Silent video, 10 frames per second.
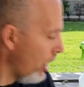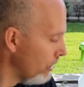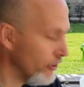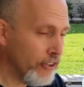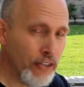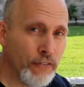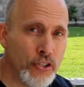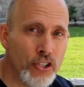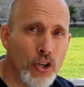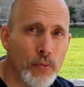all of the
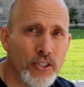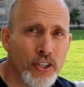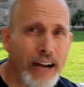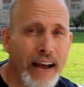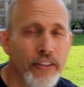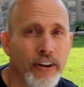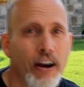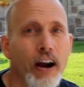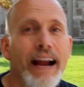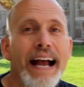different soaps that are out
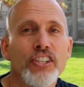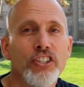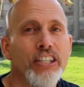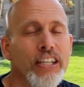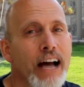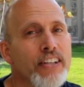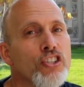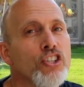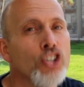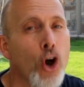there are actually not
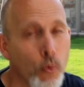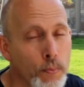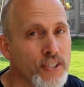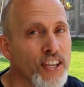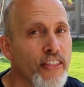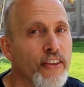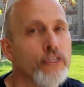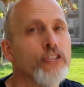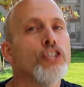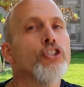soaps,
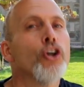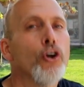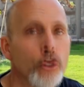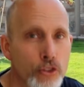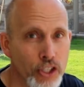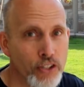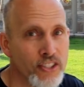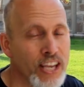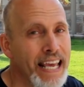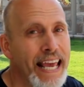they're
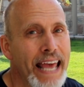detergents.